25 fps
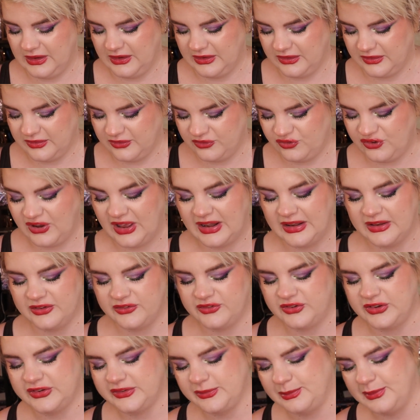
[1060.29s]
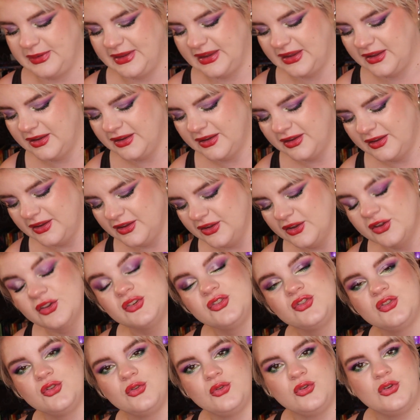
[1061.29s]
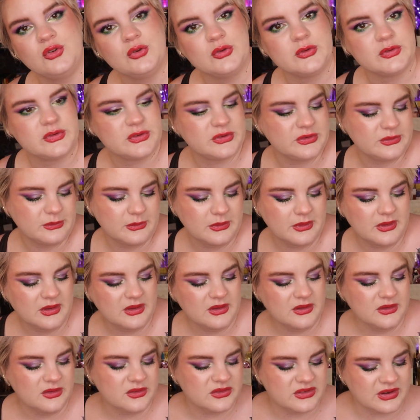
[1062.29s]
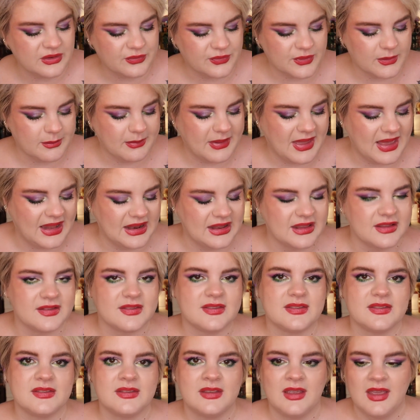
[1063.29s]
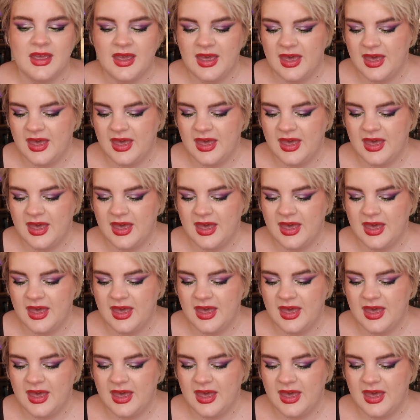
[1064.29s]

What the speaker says: It challenges me to use different palettes